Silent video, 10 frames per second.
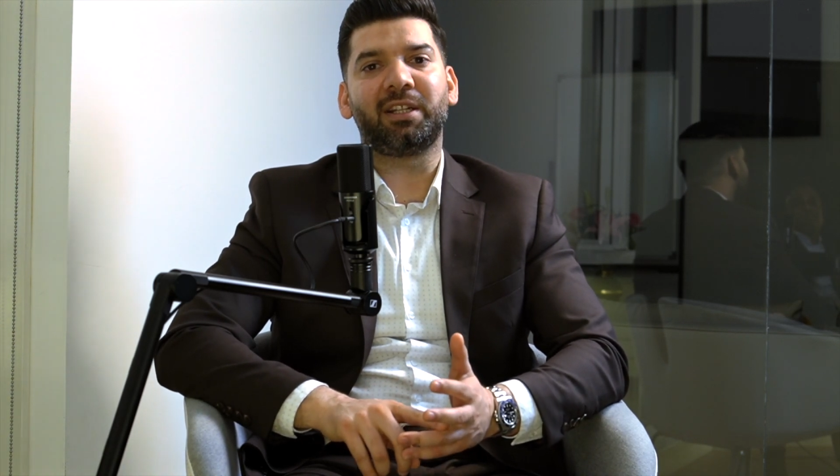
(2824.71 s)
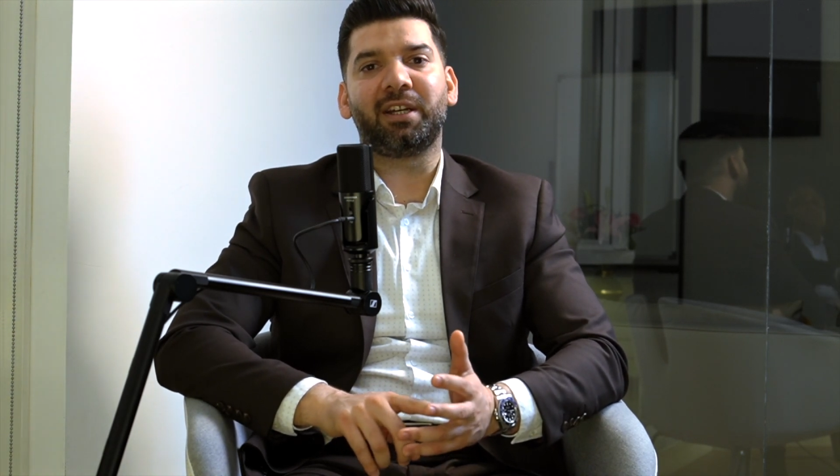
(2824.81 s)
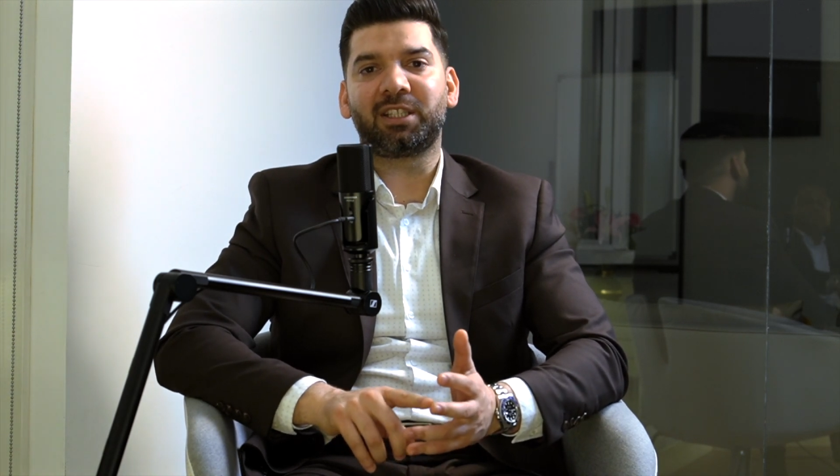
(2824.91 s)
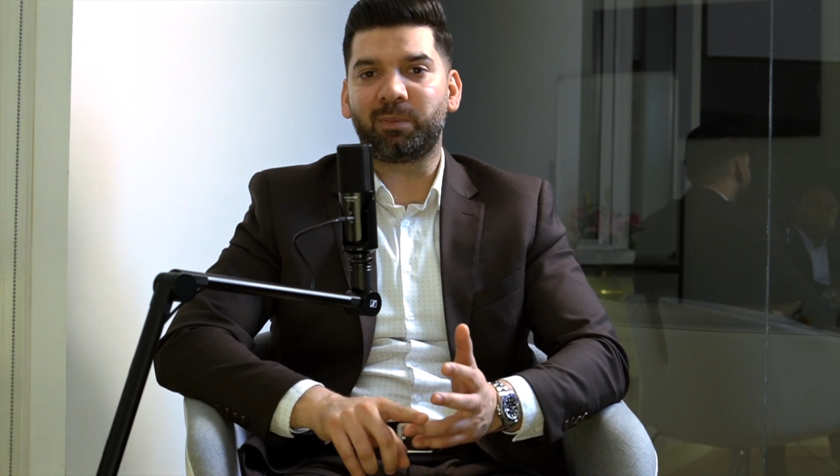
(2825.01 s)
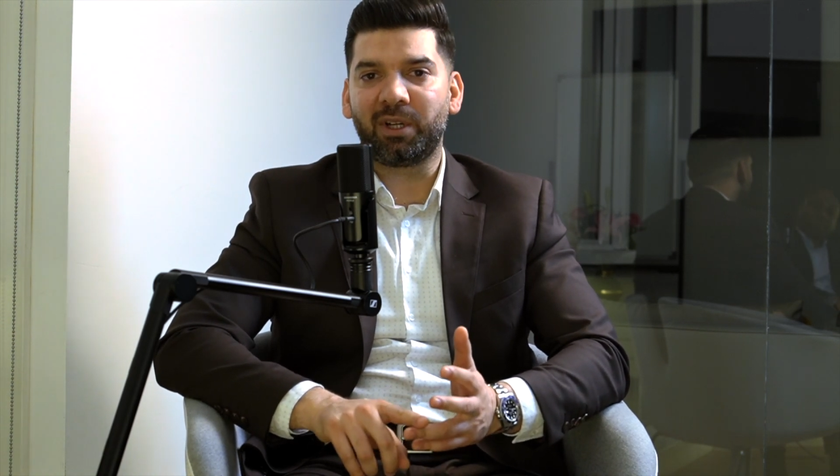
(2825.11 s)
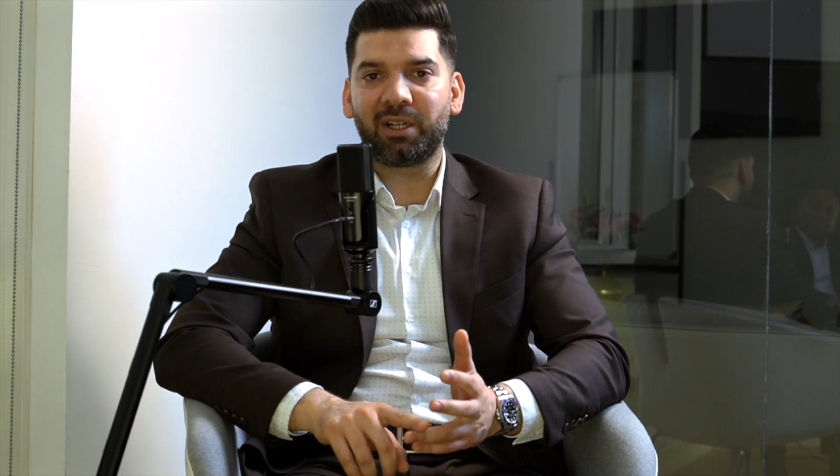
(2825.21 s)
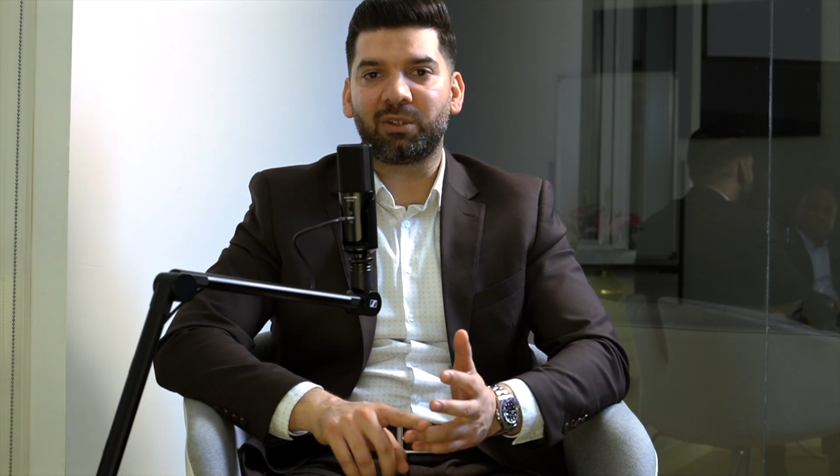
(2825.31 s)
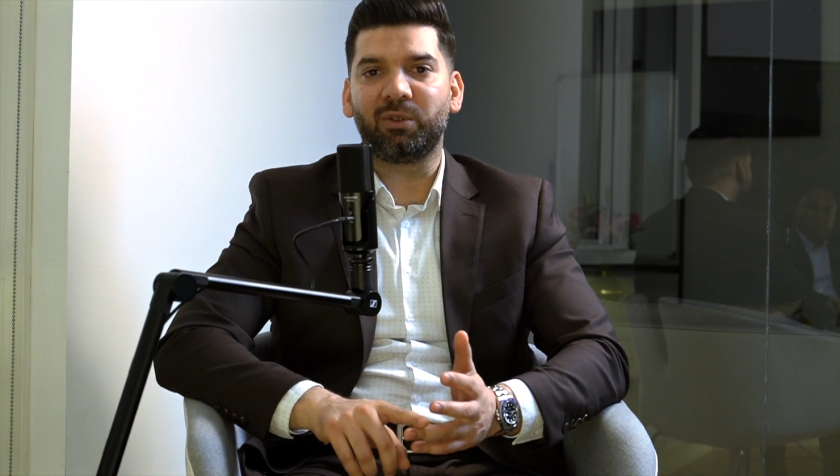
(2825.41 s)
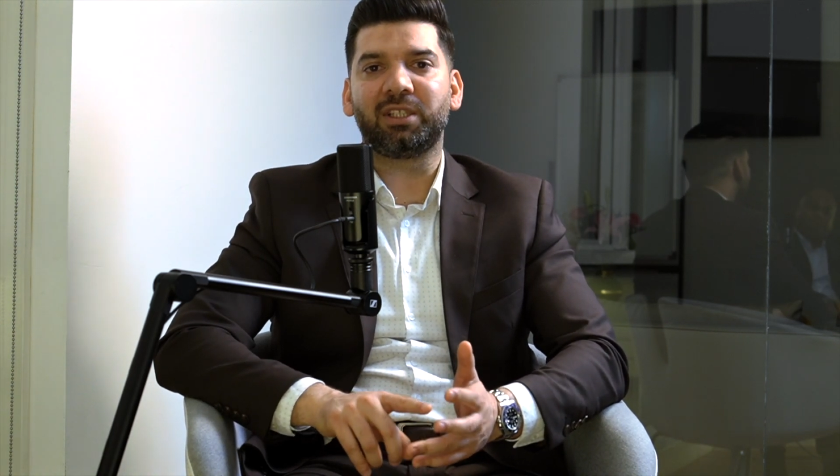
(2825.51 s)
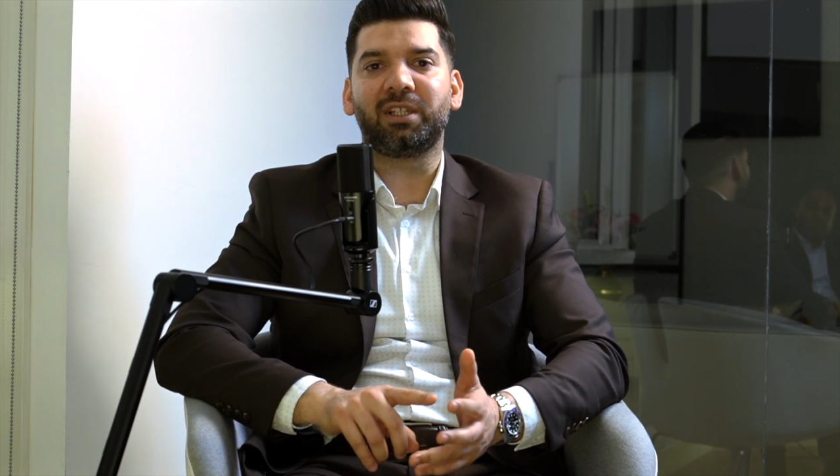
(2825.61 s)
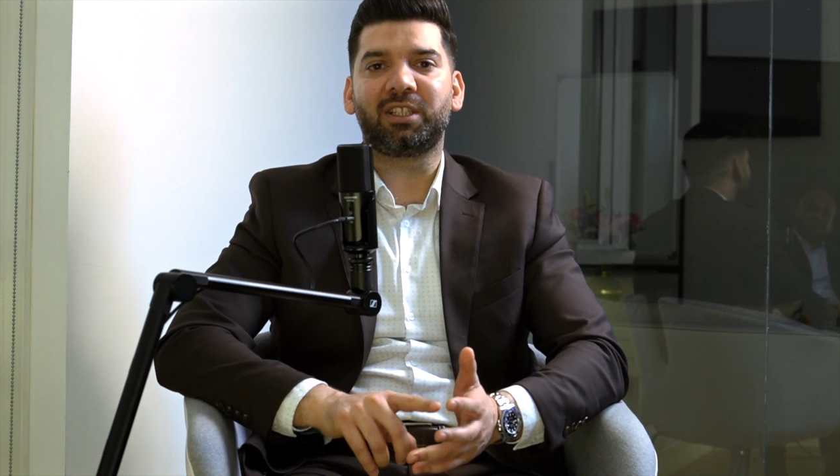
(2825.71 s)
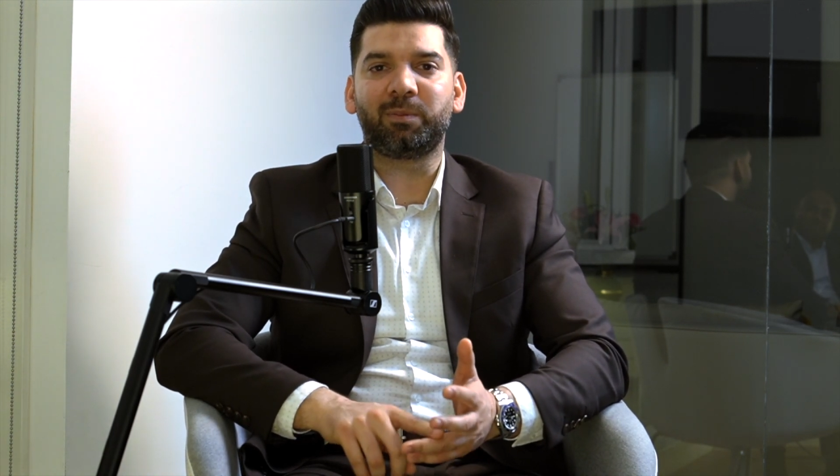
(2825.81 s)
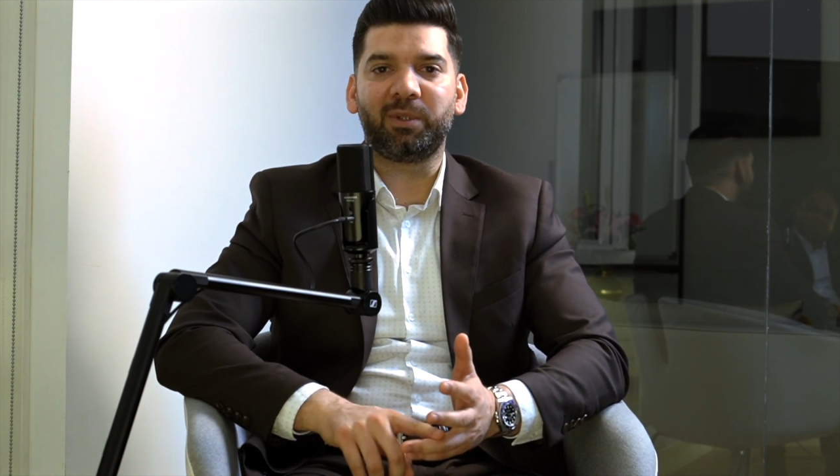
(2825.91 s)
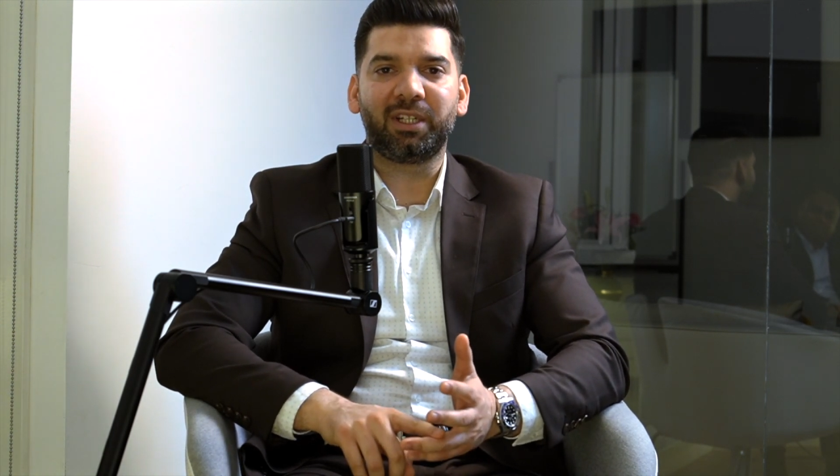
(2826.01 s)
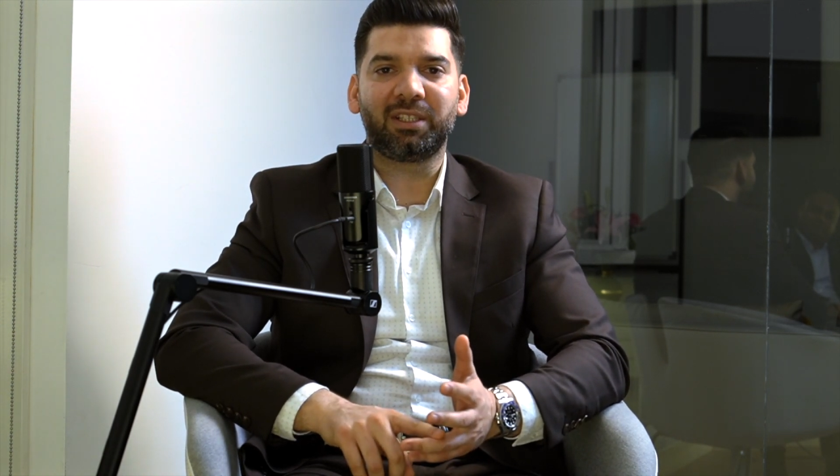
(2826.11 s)
expert who has an
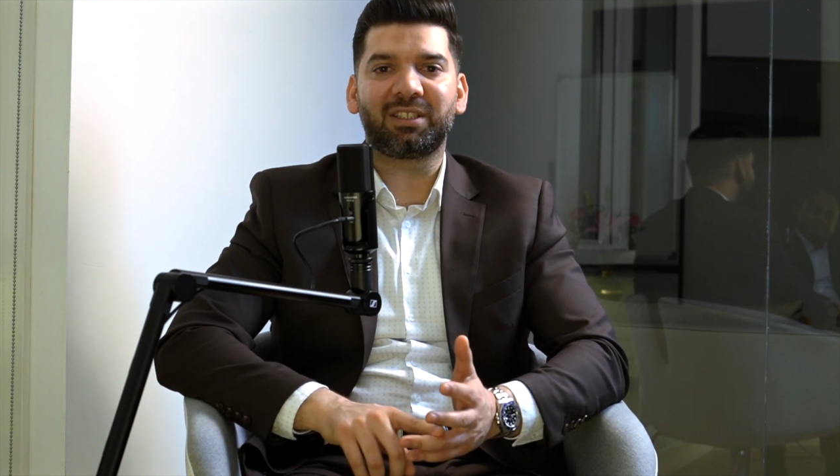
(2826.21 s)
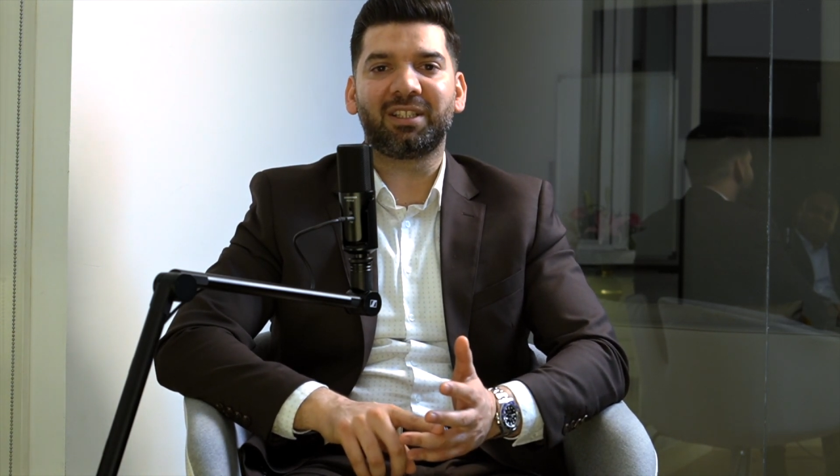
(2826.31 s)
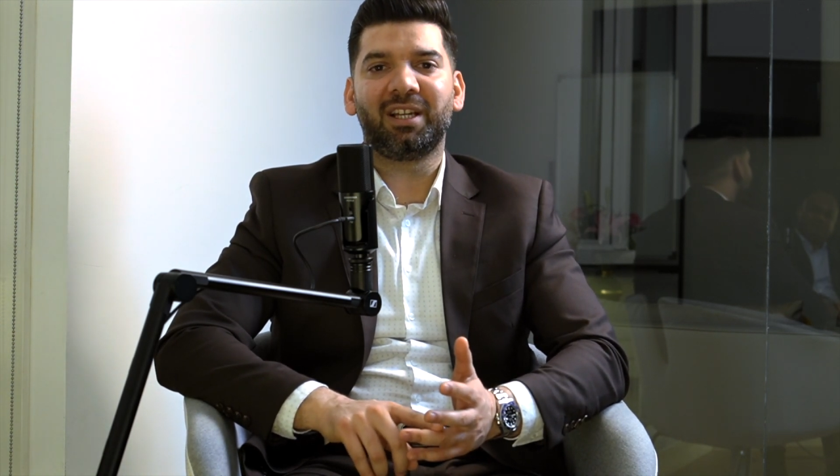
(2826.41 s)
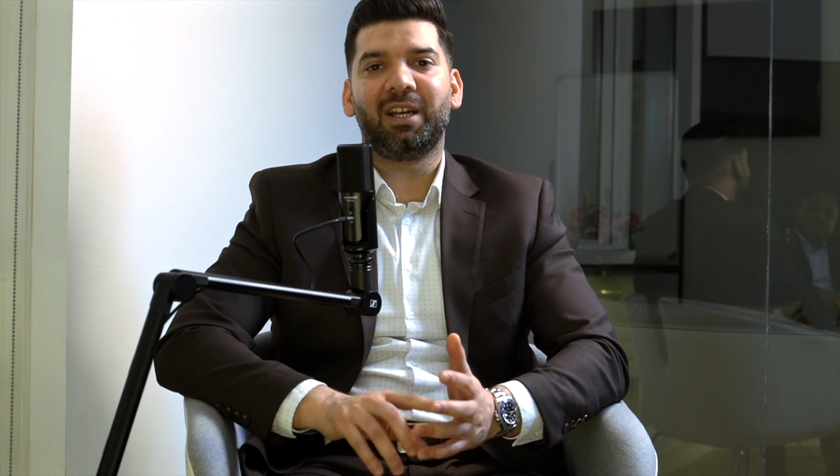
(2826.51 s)
experience.